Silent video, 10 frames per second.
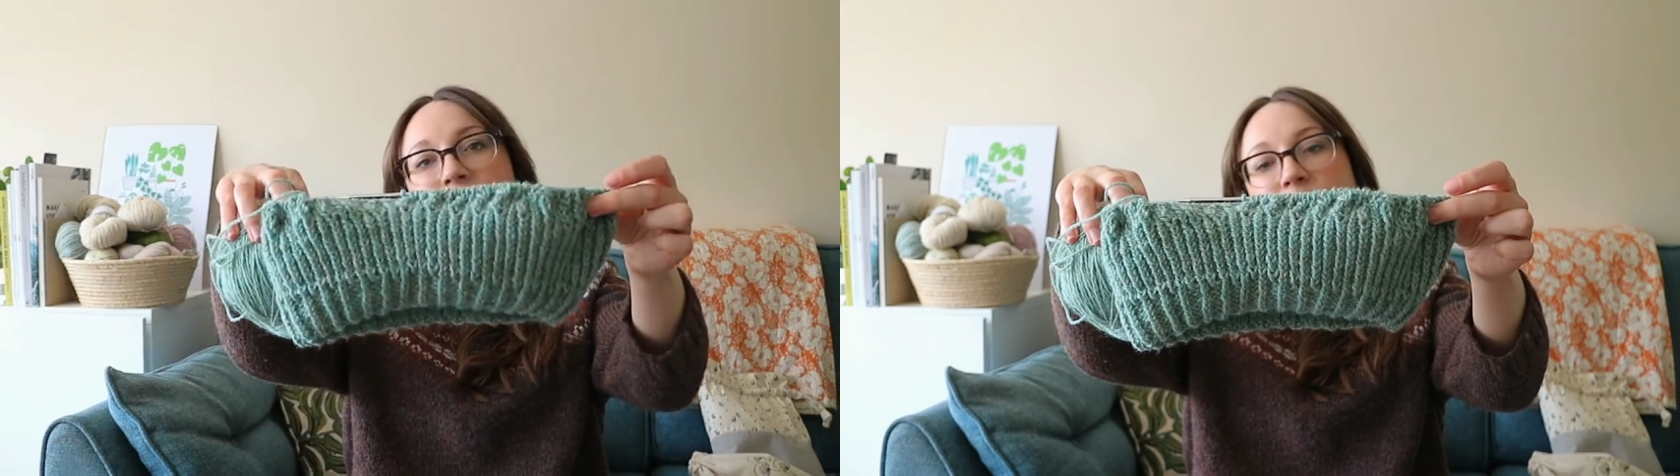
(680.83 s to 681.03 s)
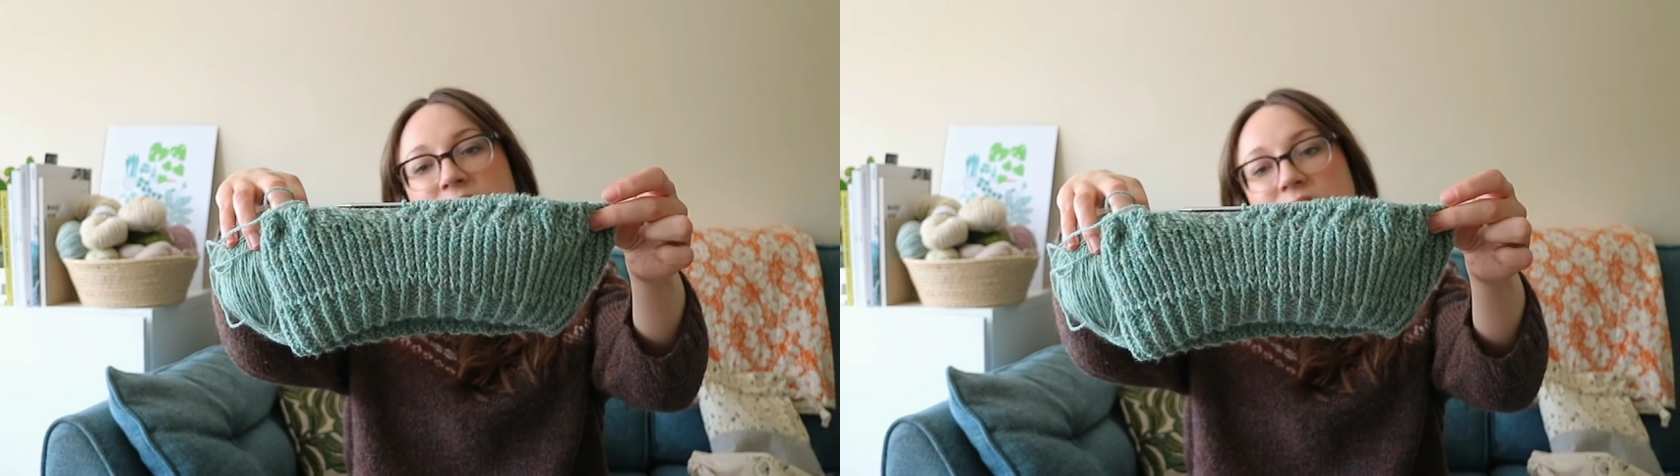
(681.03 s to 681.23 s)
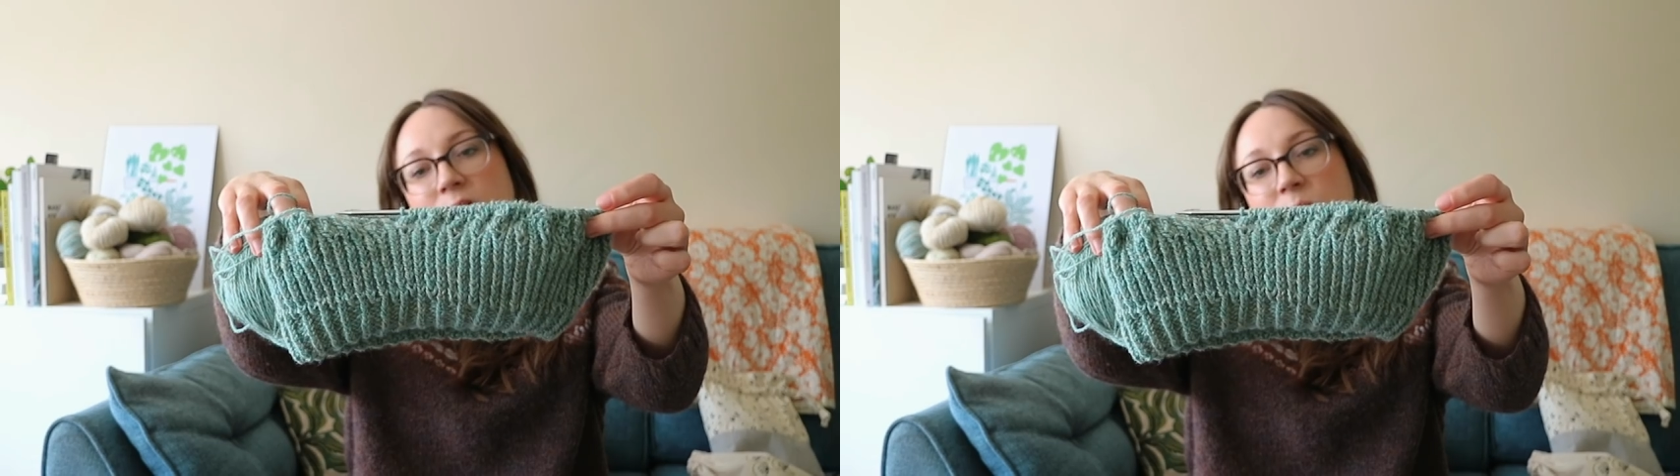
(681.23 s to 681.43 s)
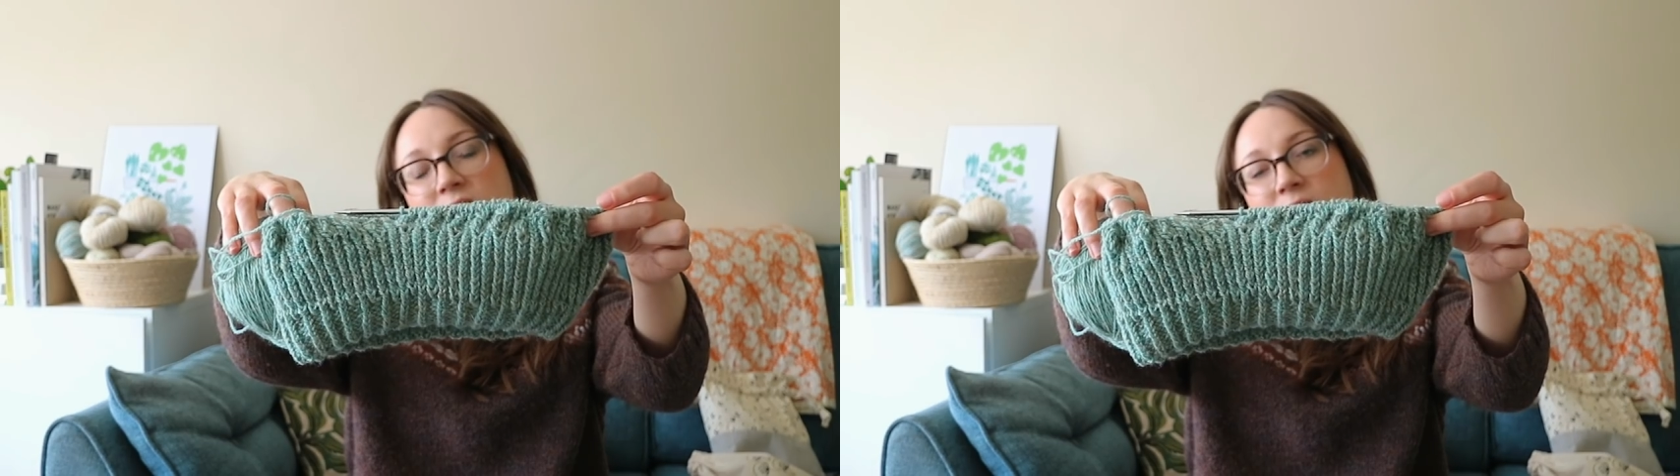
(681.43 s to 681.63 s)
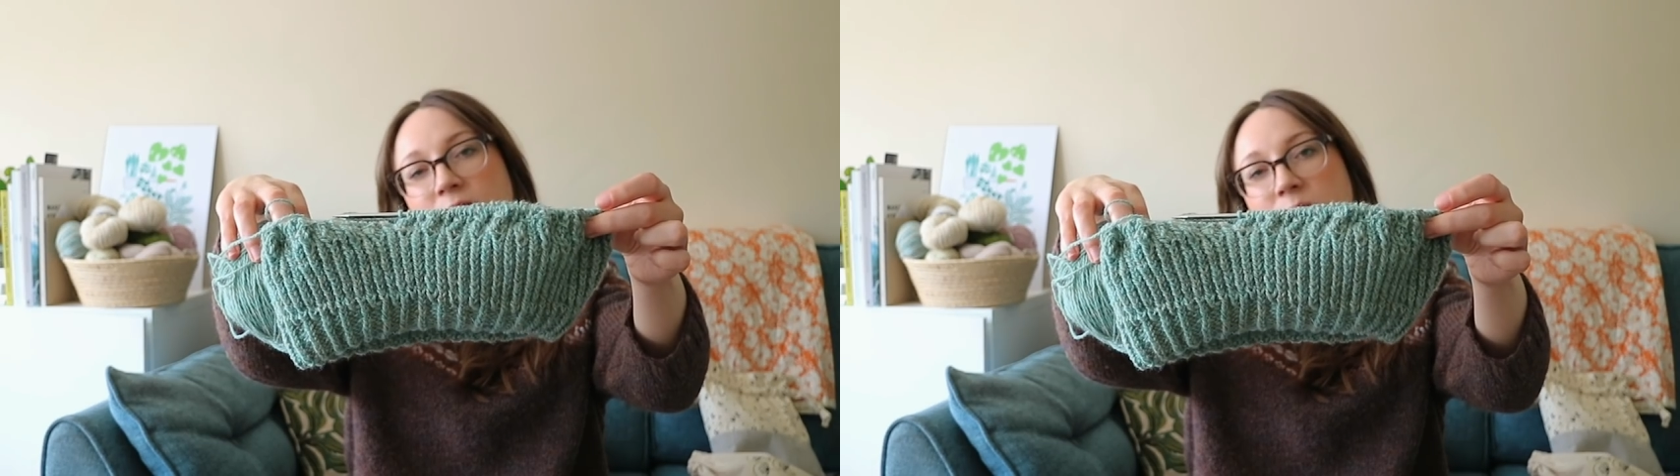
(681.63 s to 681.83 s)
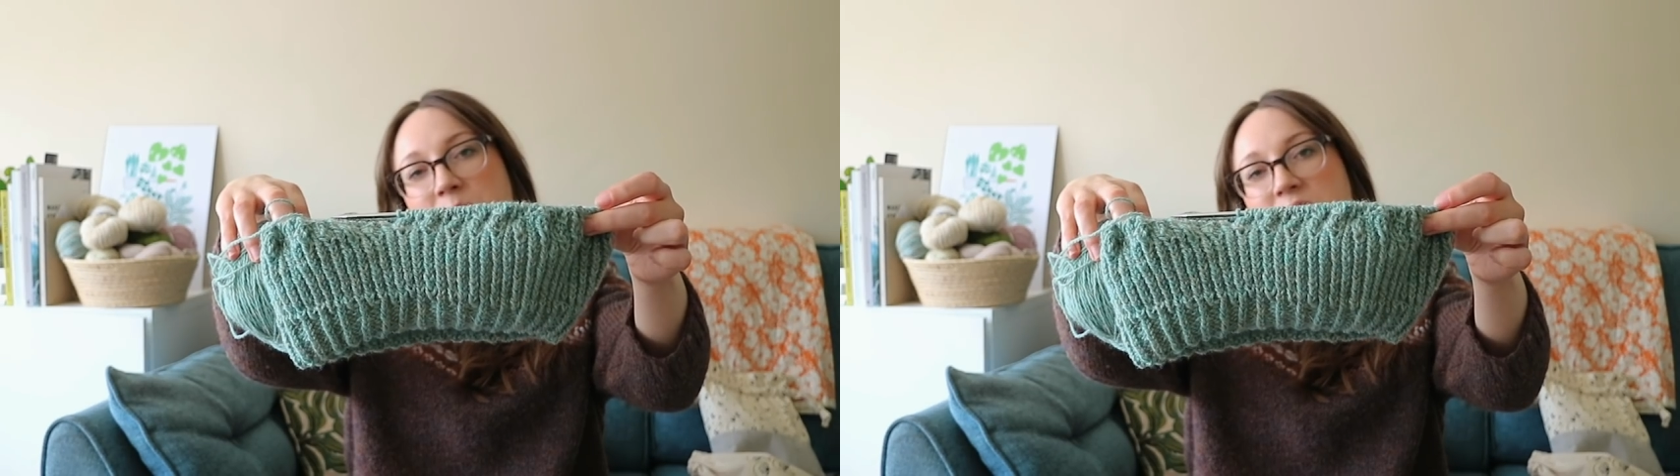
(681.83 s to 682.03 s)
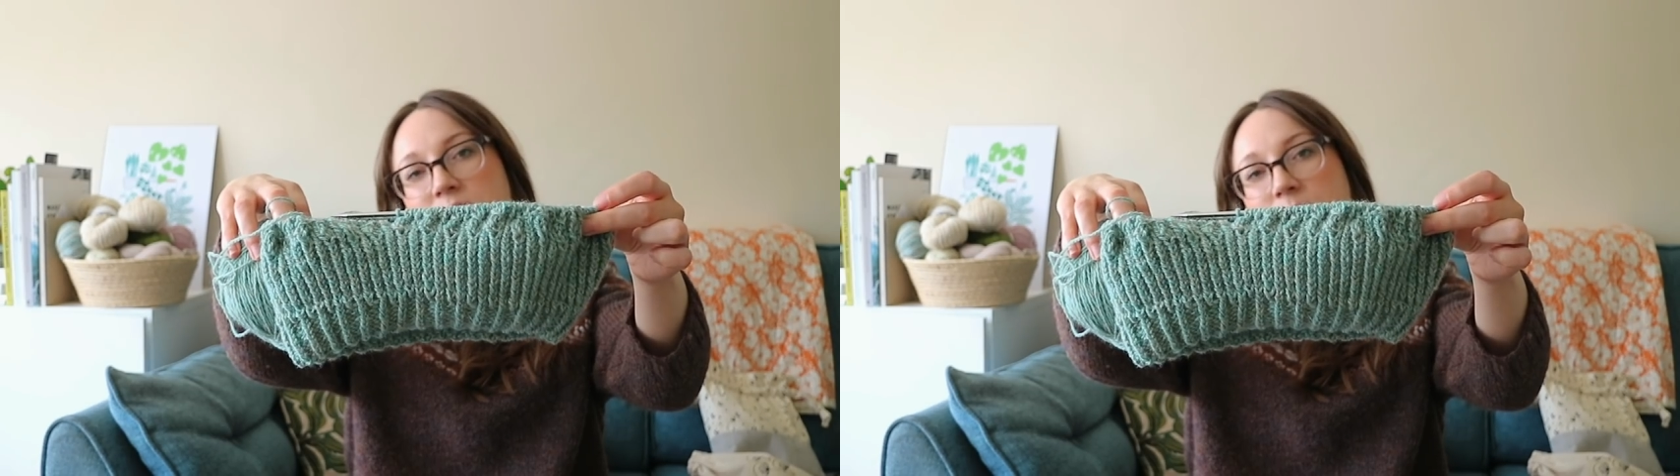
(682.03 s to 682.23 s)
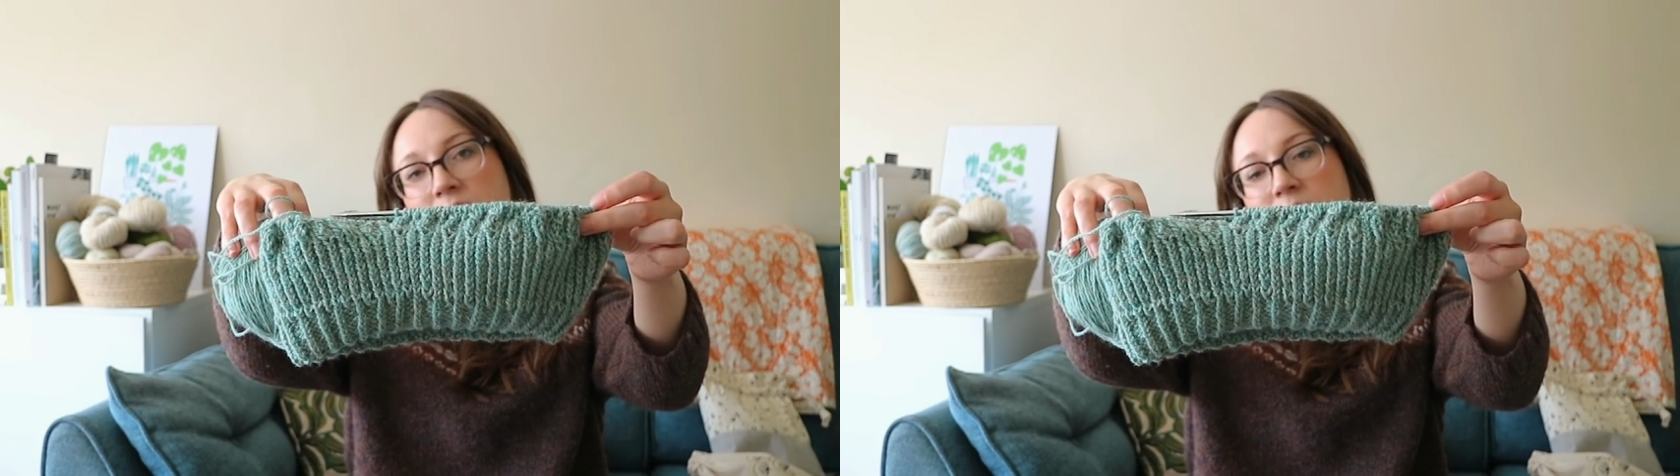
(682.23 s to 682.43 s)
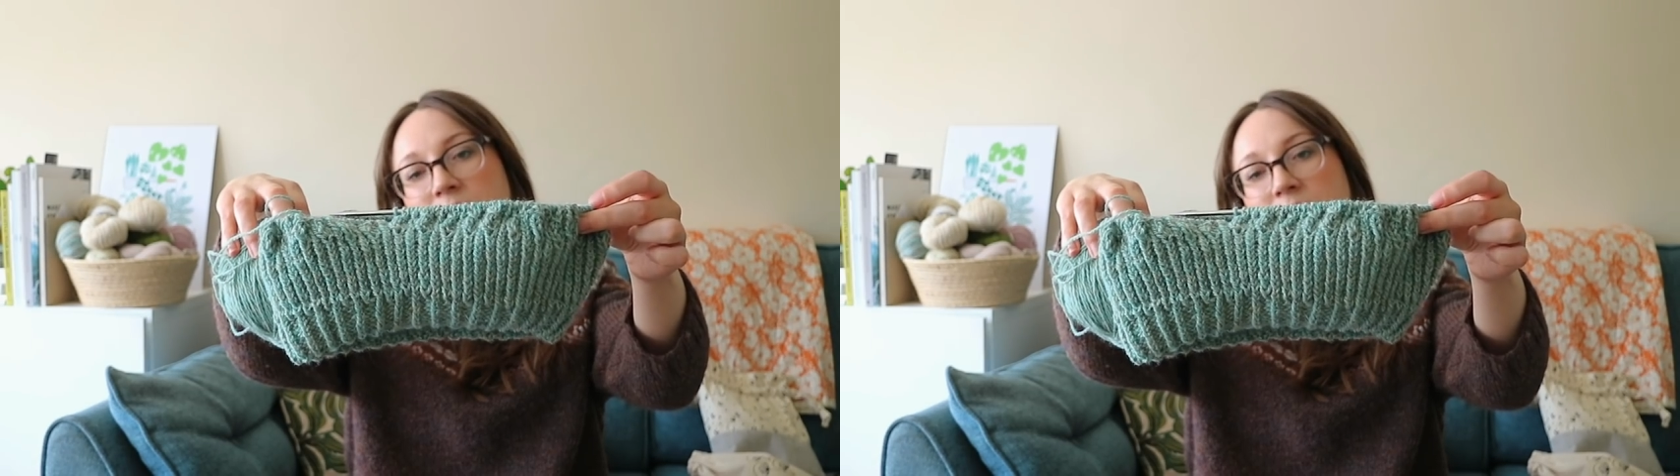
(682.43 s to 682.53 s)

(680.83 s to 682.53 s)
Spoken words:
sweater that I'm working from the bottom